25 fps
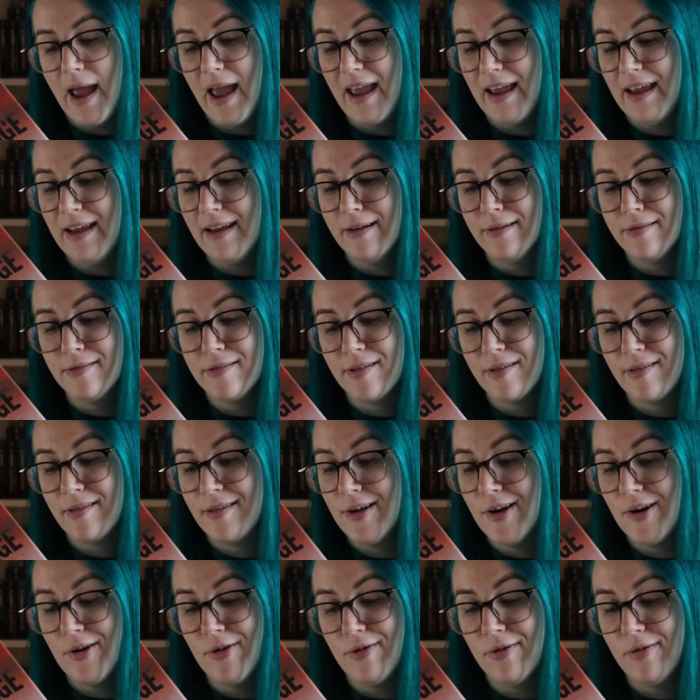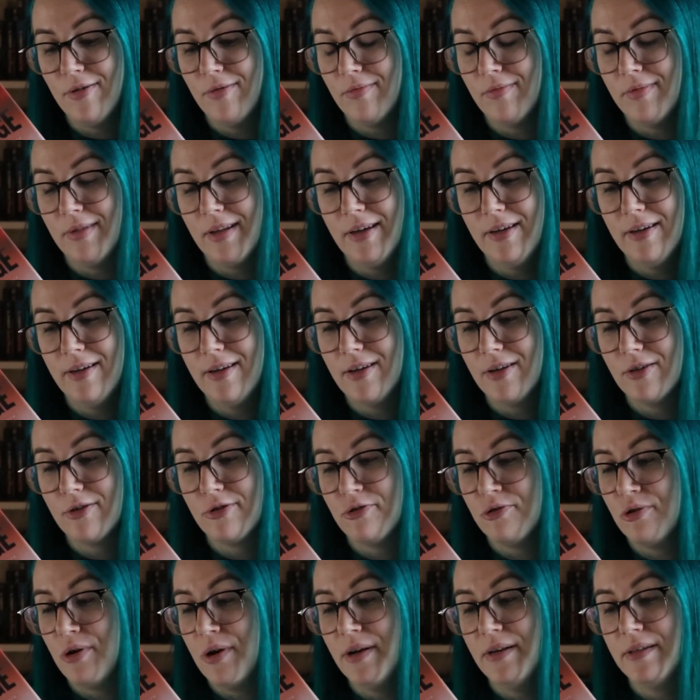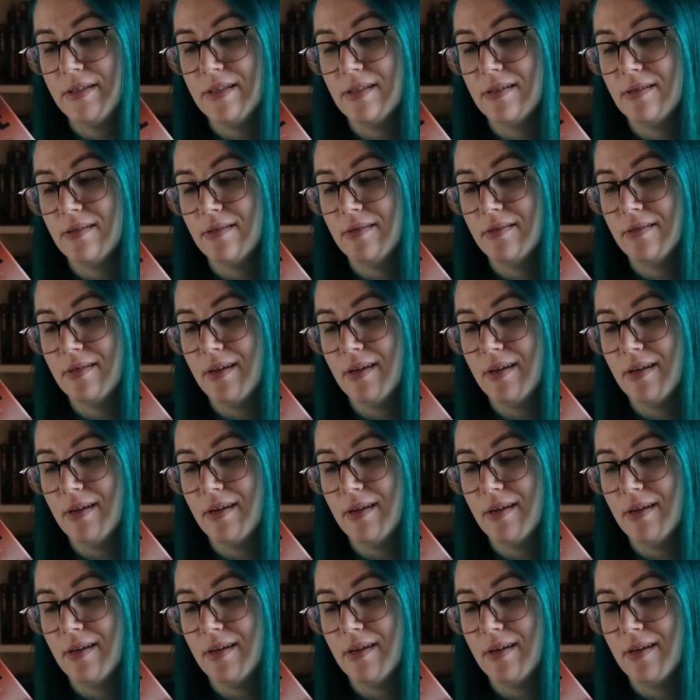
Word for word: and they're like trying to